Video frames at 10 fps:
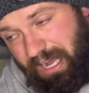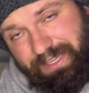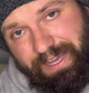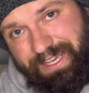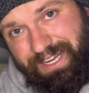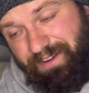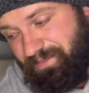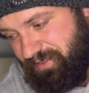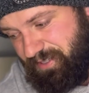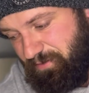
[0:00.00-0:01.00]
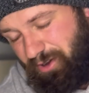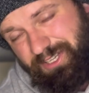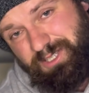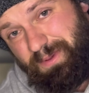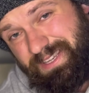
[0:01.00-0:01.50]
unlucky enough to find
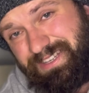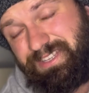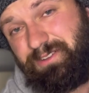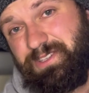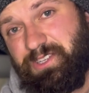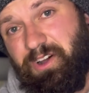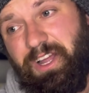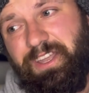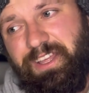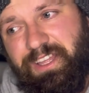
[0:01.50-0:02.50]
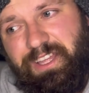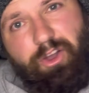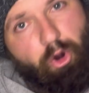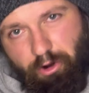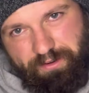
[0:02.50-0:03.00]
asbestos on site,
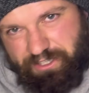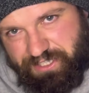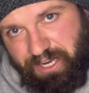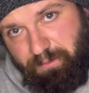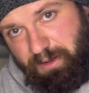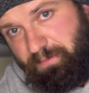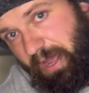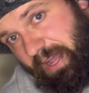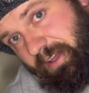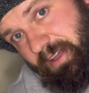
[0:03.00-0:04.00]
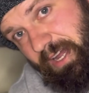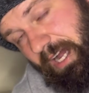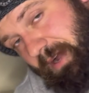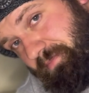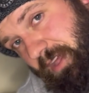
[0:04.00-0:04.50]
or if you just need a bin bag.
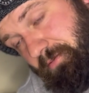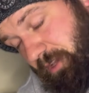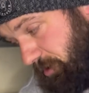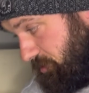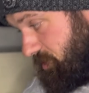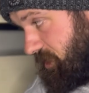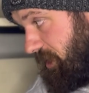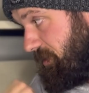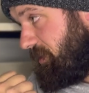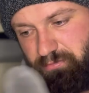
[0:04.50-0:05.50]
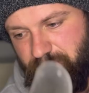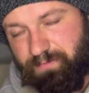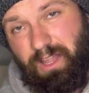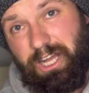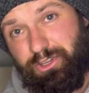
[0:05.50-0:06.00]
They're really good. So
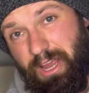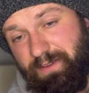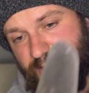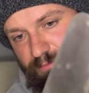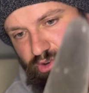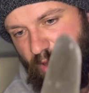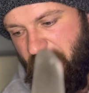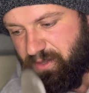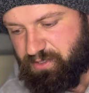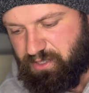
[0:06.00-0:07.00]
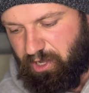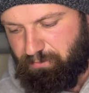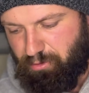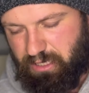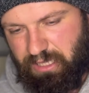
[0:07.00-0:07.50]
I do have some trowels like
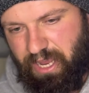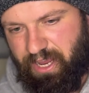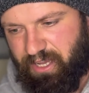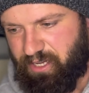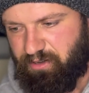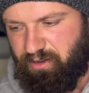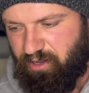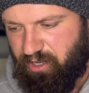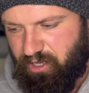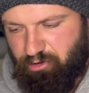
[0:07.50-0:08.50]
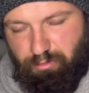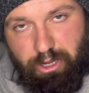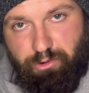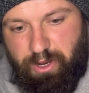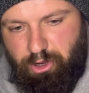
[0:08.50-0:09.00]
bricklaying and
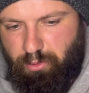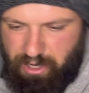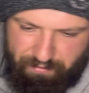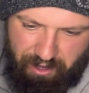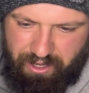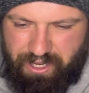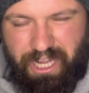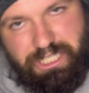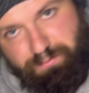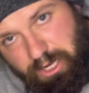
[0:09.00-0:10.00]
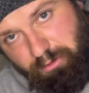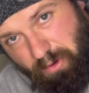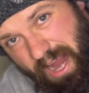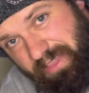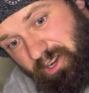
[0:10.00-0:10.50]
rendering or whatever. It's pretty
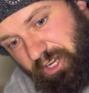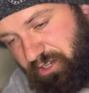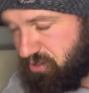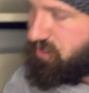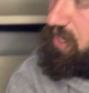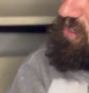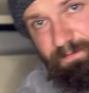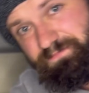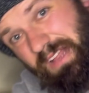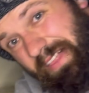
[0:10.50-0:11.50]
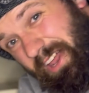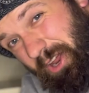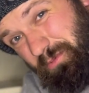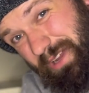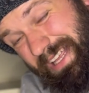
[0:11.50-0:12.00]
rare that I use these. They
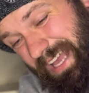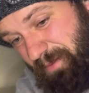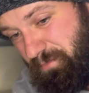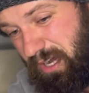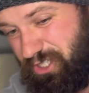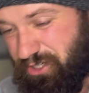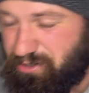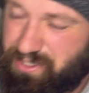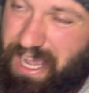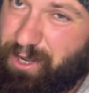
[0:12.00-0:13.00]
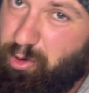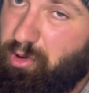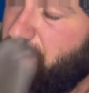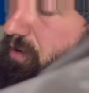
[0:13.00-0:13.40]
don't really get much use at all, if